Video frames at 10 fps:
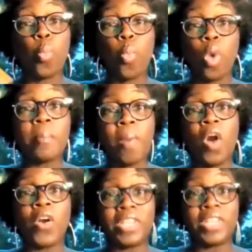one
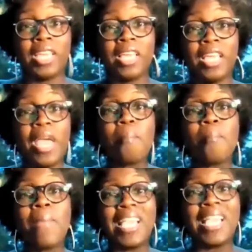party
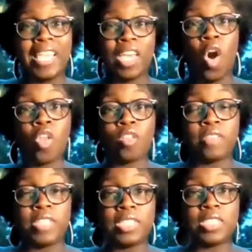making all
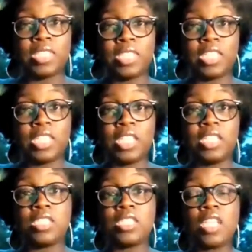of these
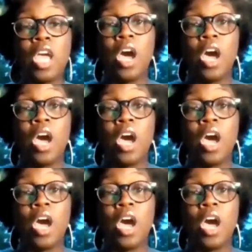decisions.